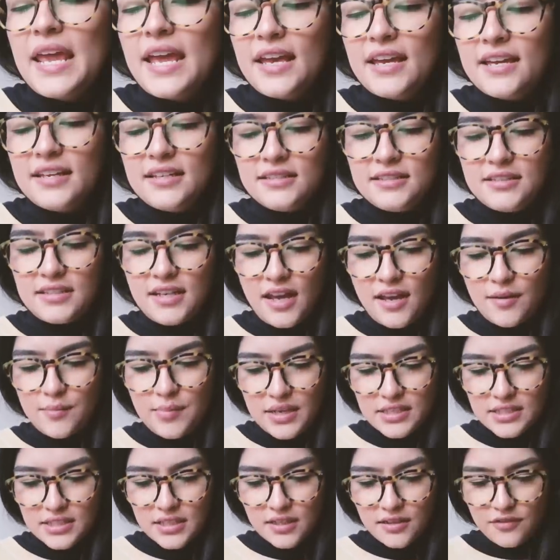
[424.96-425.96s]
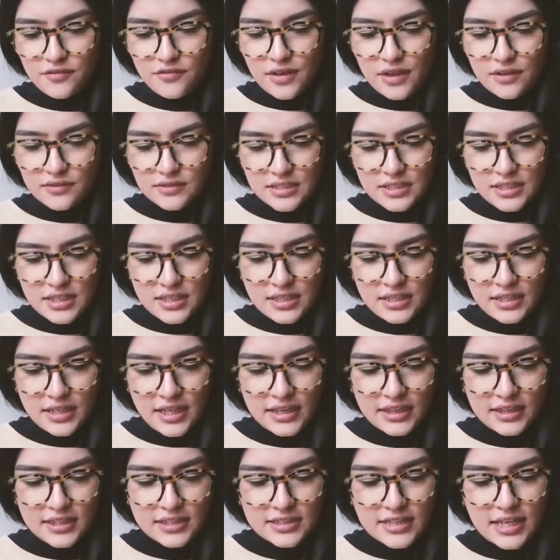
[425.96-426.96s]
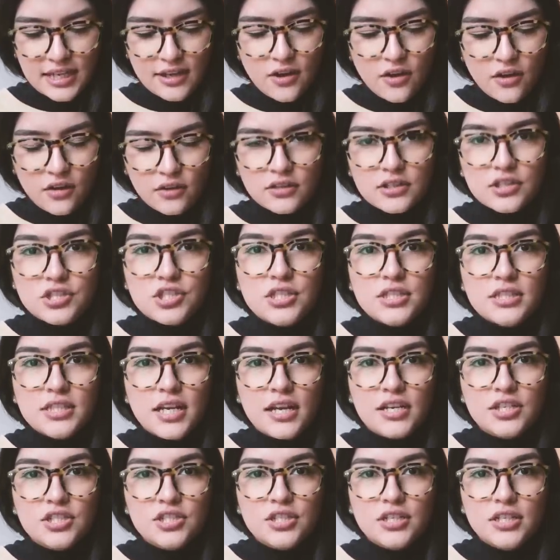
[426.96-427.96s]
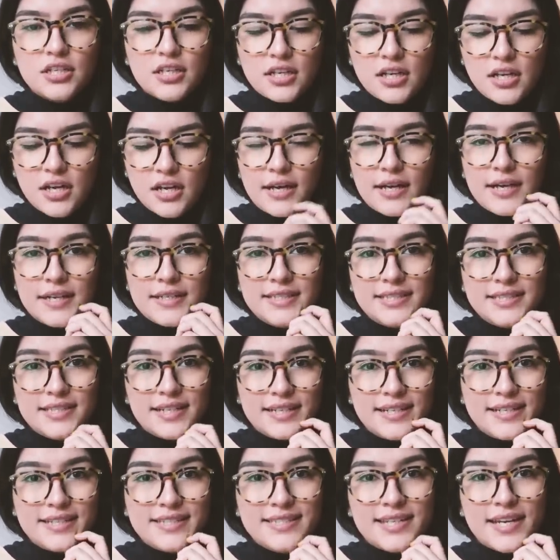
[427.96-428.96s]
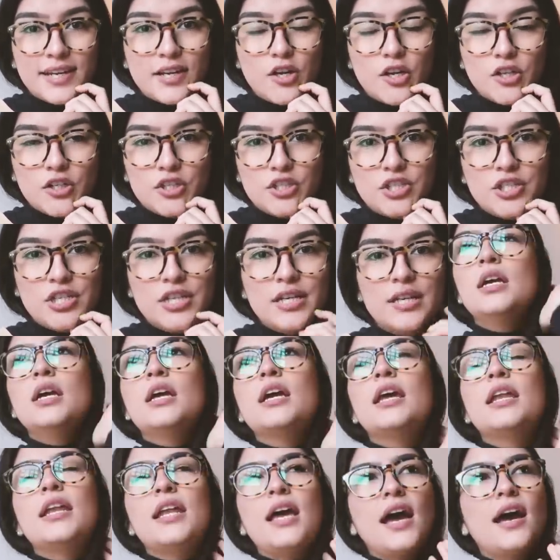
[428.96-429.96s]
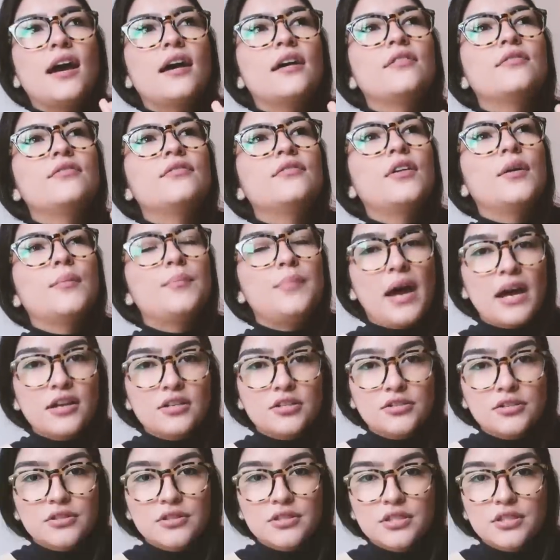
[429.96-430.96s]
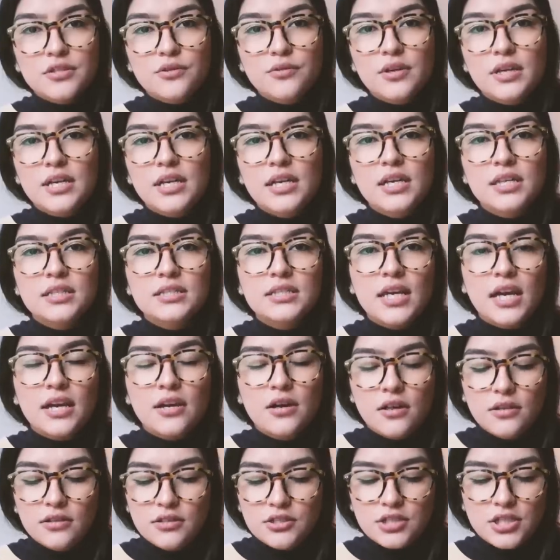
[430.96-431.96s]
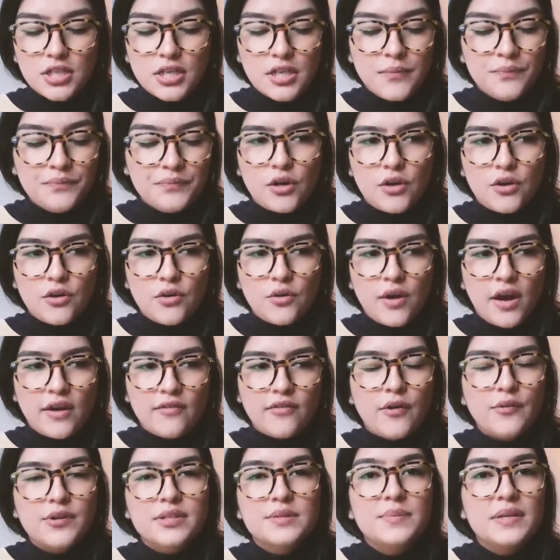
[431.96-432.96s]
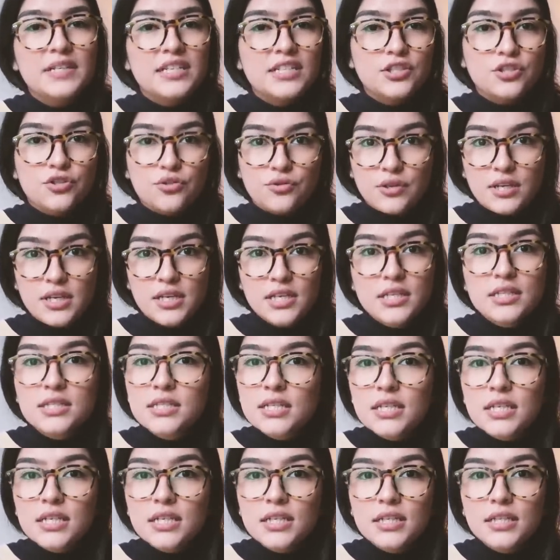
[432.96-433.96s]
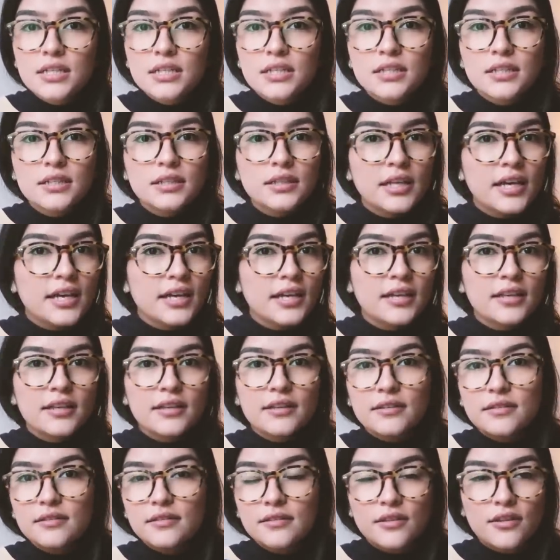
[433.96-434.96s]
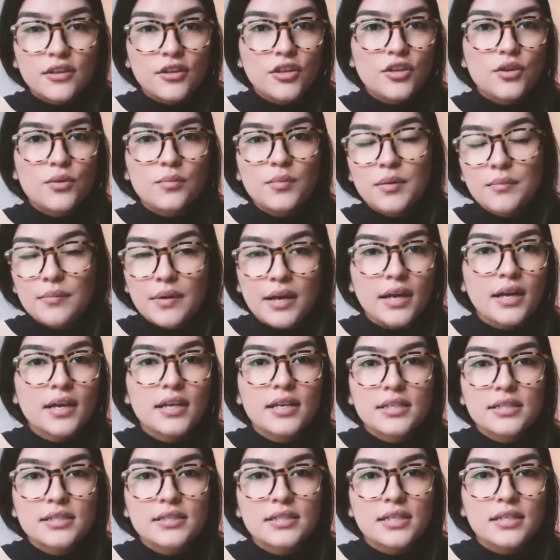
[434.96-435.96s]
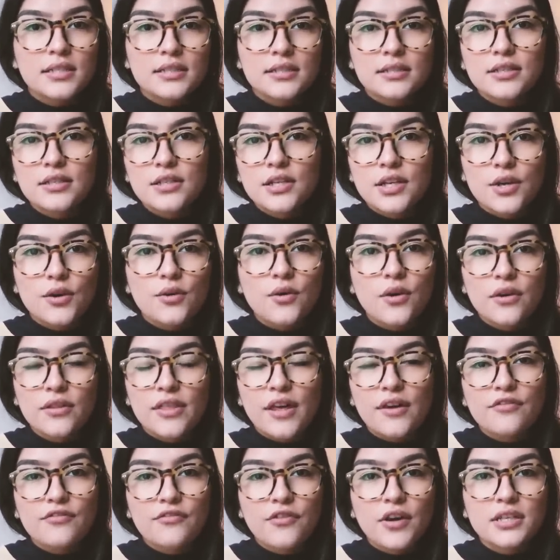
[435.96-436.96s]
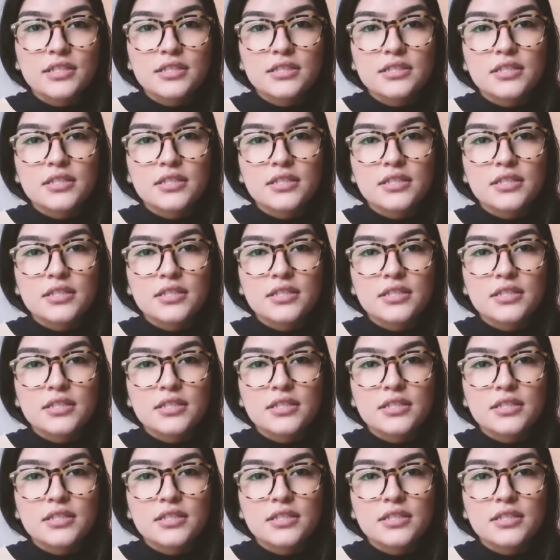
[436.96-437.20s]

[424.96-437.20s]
and I basically found it in like the psychology section. I studied psychology and have a bachelor's degree in psychology, so I've always been intrigued in like the human mind and, you know, all that fun